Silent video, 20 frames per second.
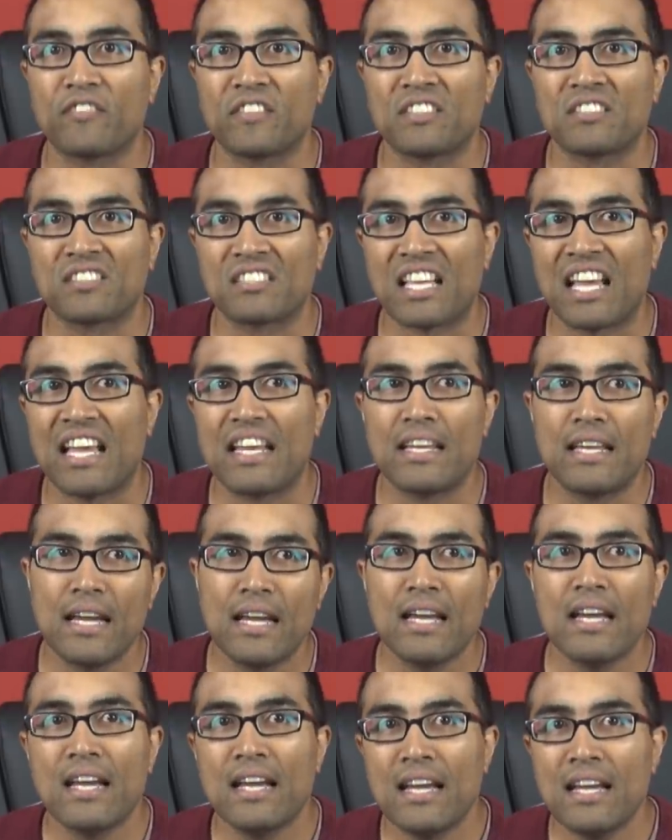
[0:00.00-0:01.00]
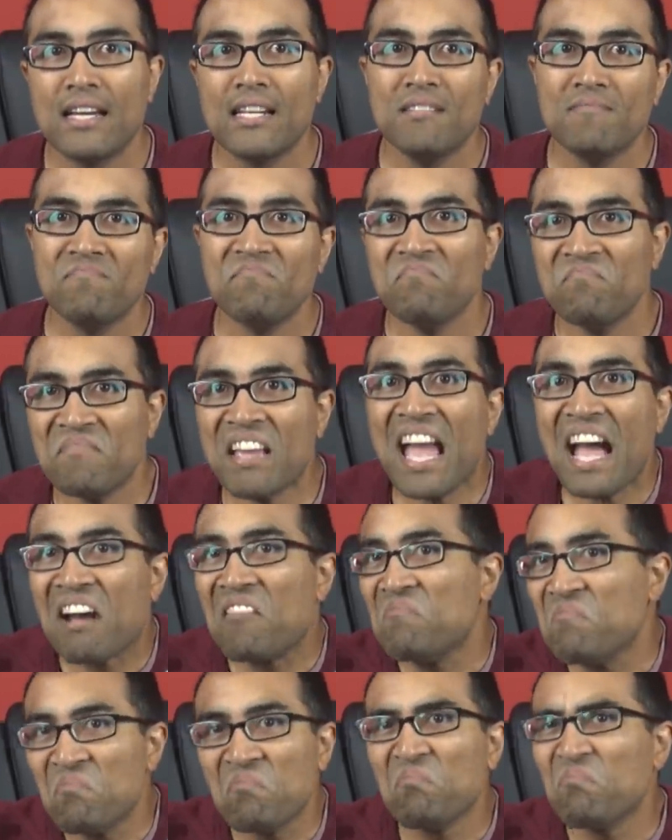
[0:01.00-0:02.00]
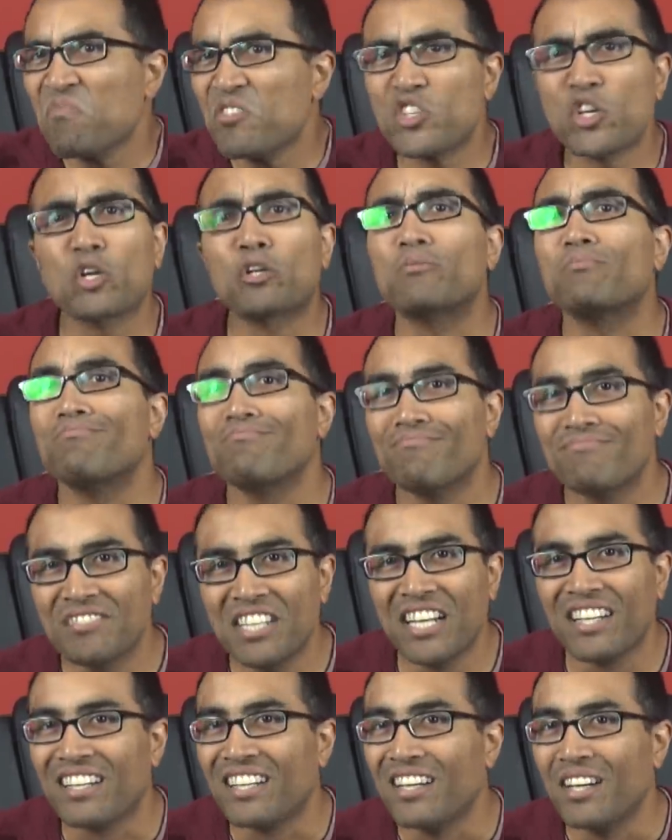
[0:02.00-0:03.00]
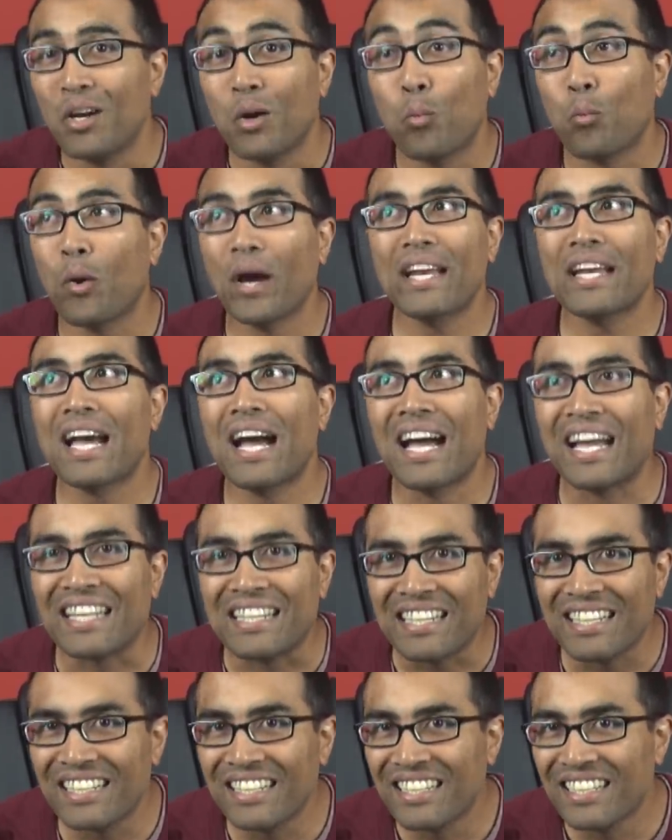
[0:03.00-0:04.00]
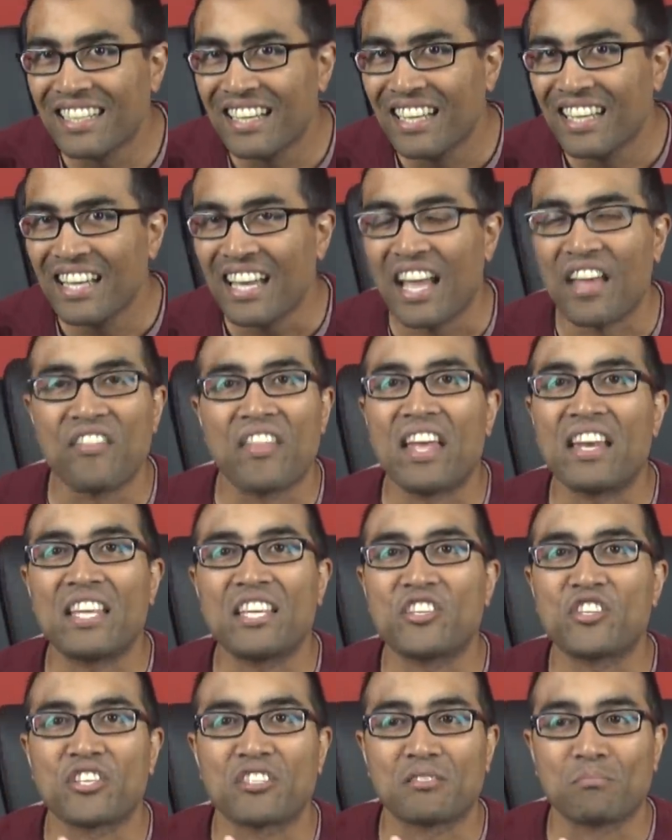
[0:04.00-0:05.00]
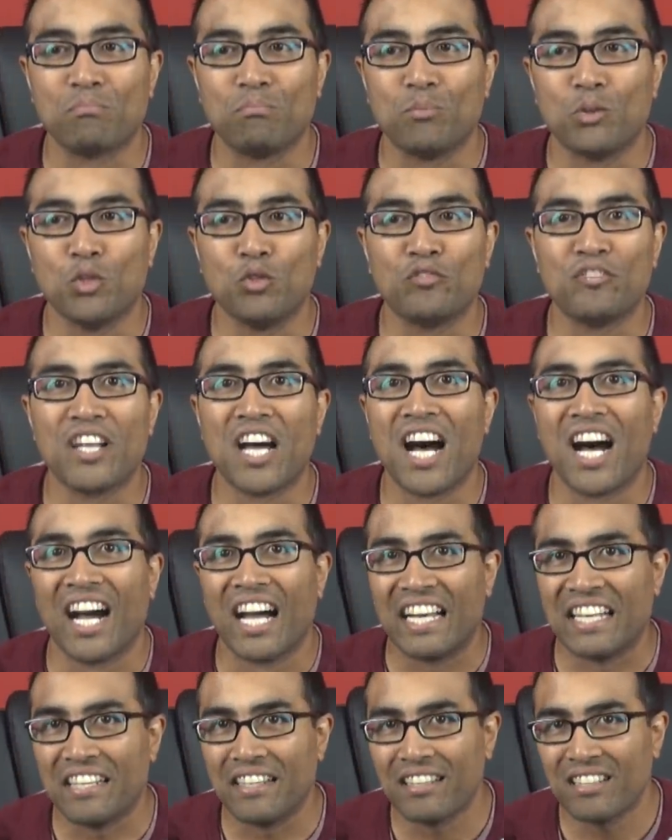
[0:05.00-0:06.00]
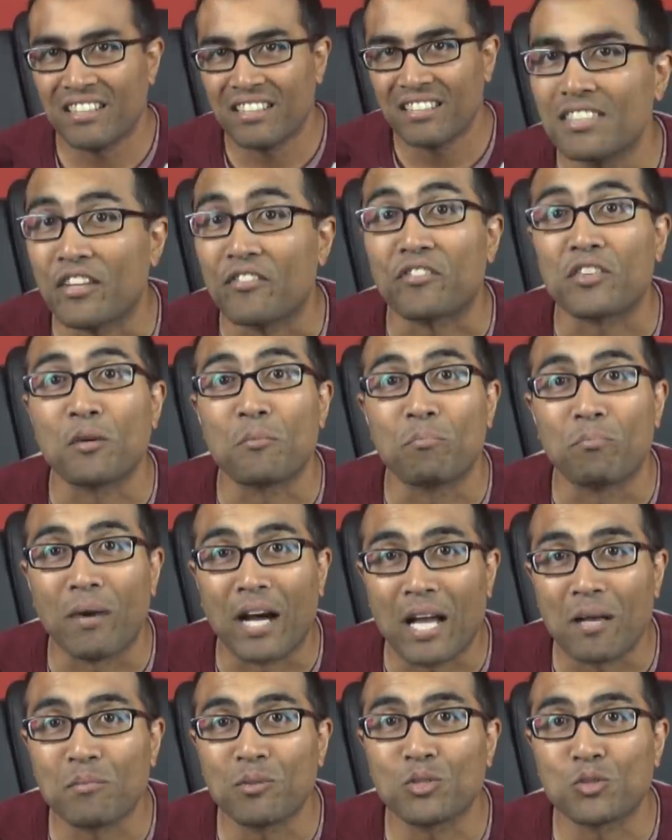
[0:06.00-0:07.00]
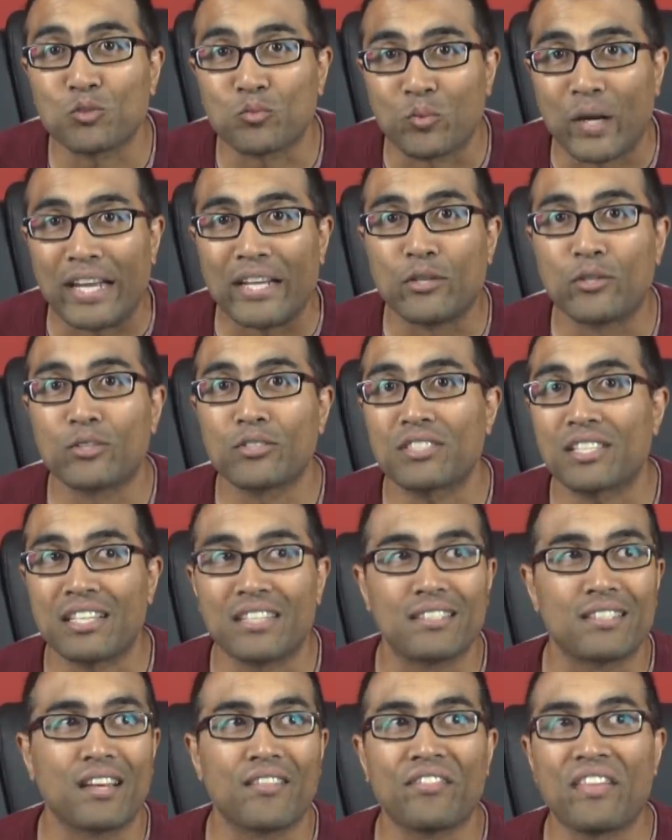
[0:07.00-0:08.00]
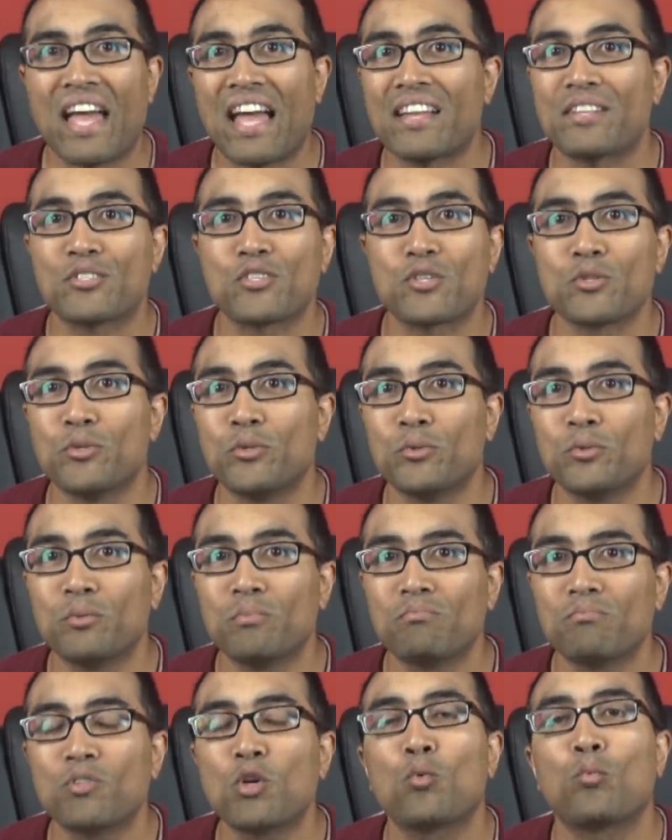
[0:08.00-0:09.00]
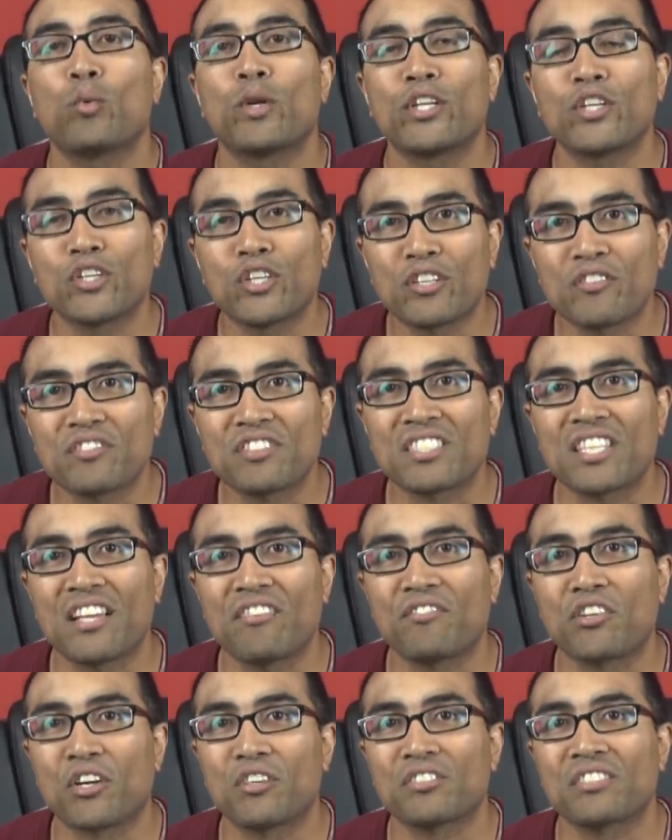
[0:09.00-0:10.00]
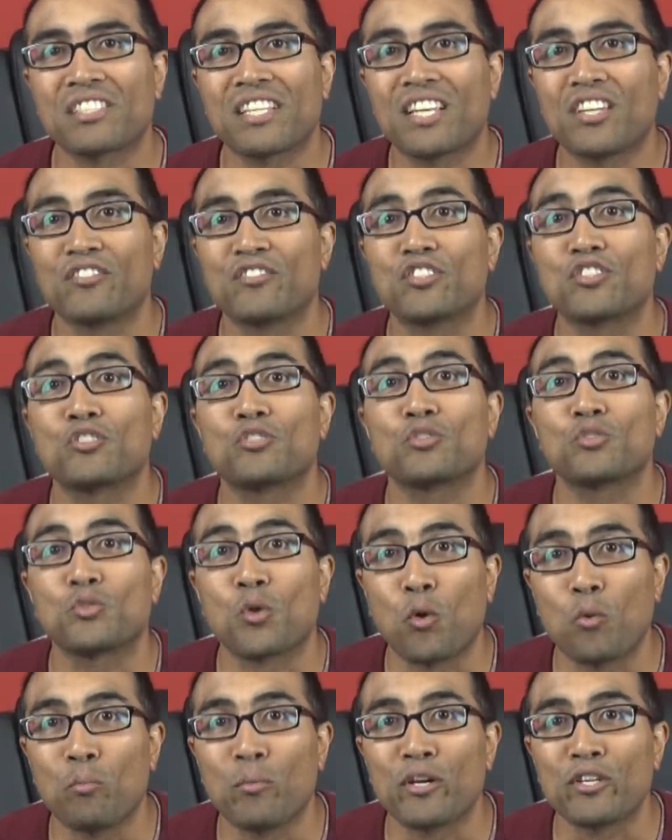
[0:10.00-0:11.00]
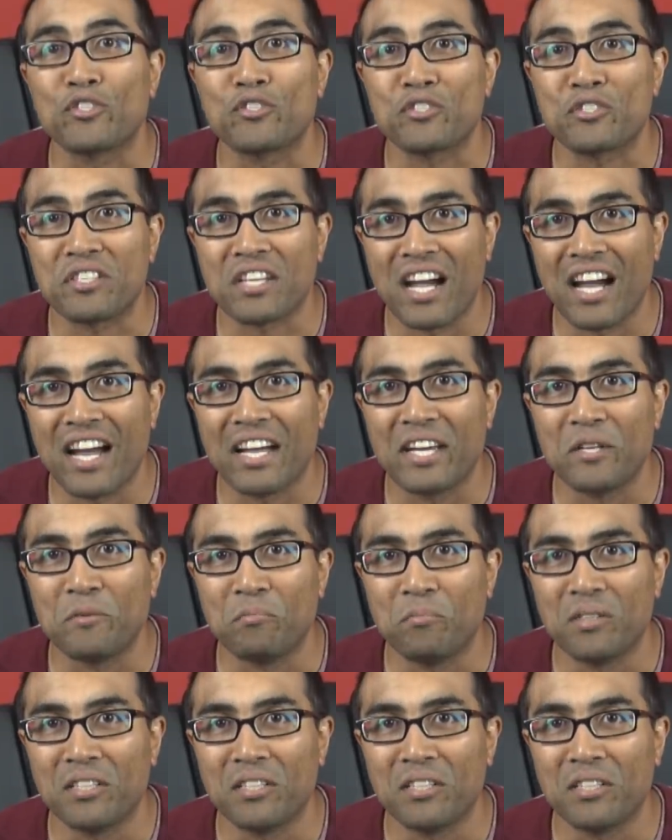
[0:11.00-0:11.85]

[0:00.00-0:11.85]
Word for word: and said, yeah, sure, why not? And then he just moved on. If the Bible's writers had done that too, we could have saved ourselves so much time.